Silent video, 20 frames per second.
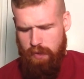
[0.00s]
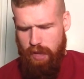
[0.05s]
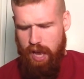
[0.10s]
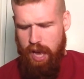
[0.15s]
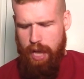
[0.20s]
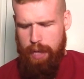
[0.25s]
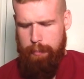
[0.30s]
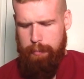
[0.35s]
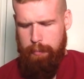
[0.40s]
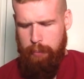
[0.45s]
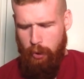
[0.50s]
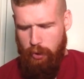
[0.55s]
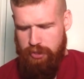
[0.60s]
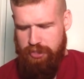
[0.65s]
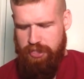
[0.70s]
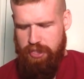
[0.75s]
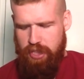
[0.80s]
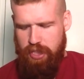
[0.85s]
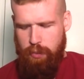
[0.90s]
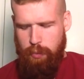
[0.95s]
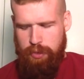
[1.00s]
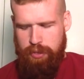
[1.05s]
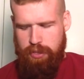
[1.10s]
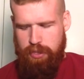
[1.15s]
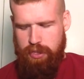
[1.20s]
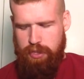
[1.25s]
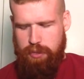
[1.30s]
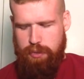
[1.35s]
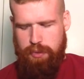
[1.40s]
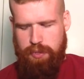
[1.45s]
I personally wouldn't
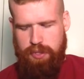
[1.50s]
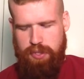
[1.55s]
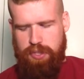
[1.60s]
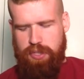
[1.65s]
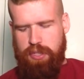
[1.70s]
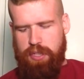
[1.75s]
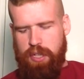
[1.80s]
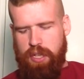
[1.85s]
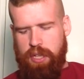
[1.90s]
use